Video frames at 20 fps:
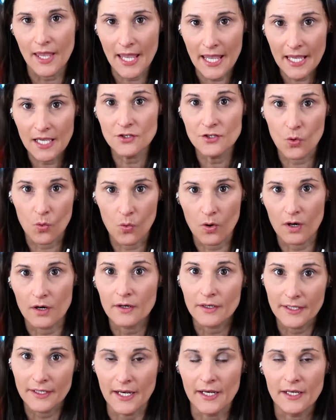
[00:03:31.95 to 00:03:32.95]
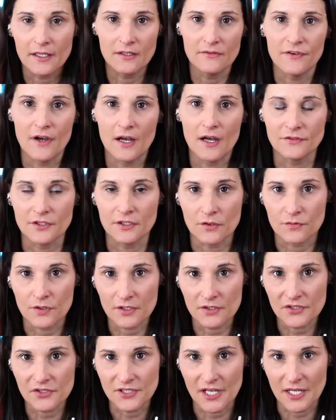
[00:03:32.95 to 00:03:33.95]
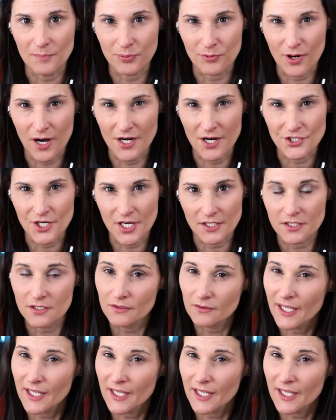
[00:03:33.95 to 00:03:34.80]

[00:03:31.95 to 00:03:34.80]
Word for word: and or getting involved in a real estate project.